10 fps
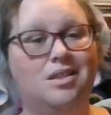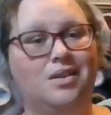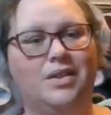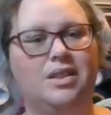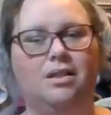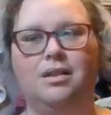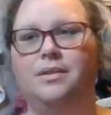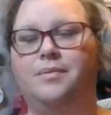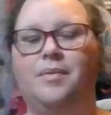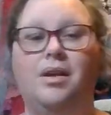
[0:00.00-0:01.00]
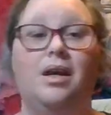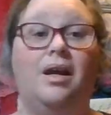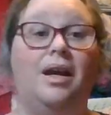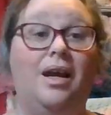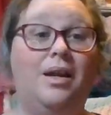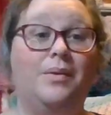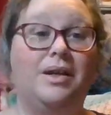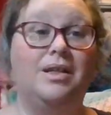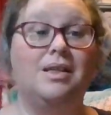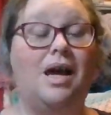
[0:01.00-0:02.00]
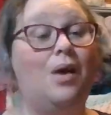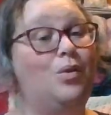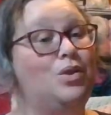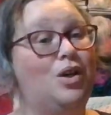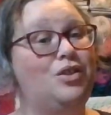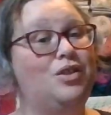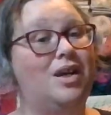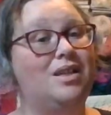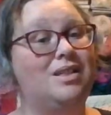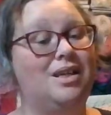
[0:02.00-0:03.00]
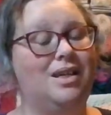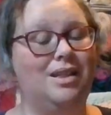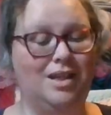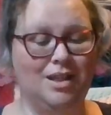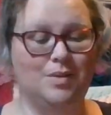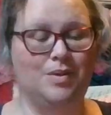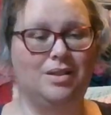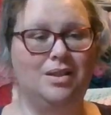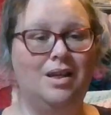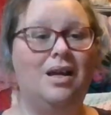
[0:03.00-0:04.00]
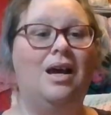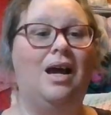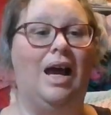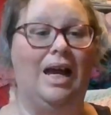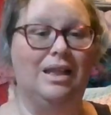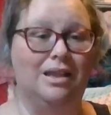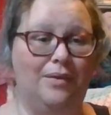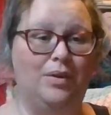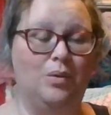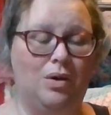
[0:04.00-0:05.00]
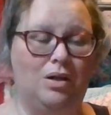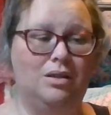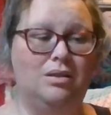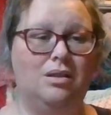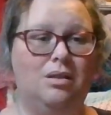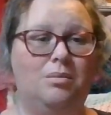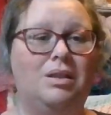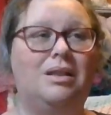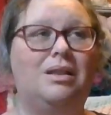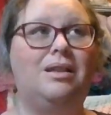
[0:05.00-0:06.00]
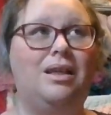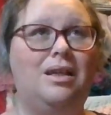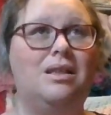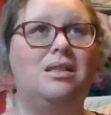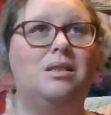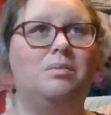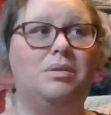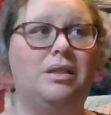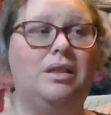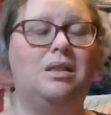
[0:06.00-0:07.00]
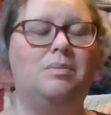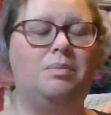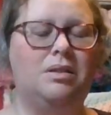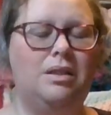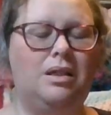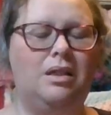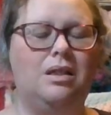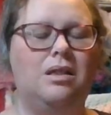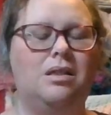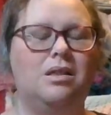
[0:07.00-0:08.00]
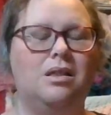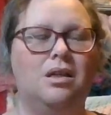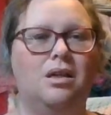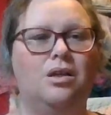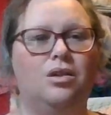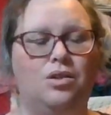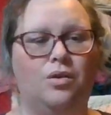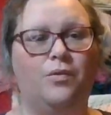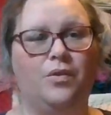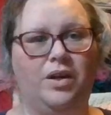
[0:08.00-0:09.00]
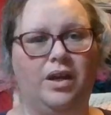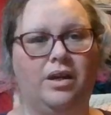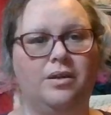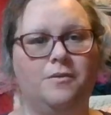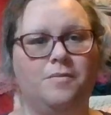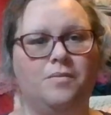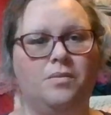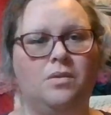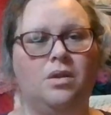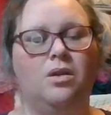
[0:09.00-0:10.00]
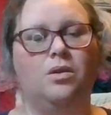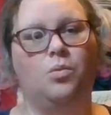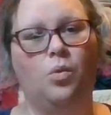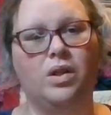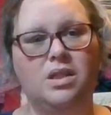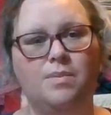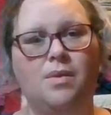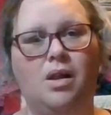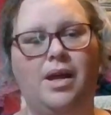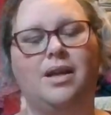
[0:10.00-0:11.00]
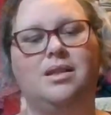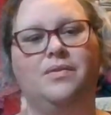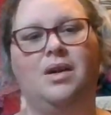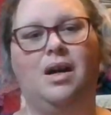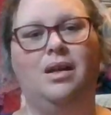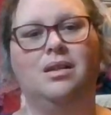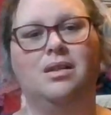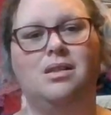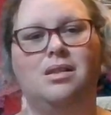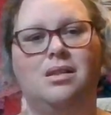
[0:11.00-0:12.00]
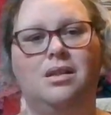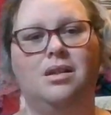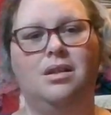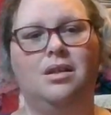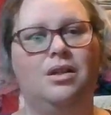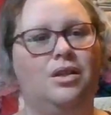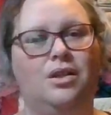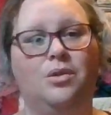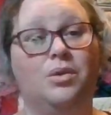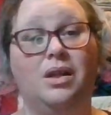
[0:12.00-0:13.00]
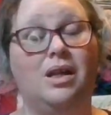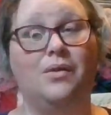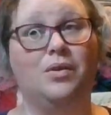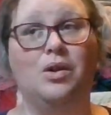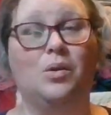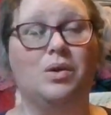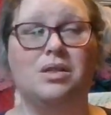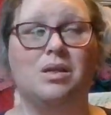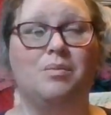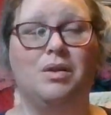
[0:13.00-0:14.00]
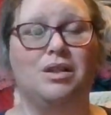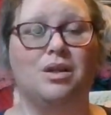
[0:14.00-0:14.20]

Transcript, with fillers: so it's all good. Anyway. I will talk to you guys in the next one. I love you all. Please, please, please don't forget one small act of kindness. You really never know what somebody's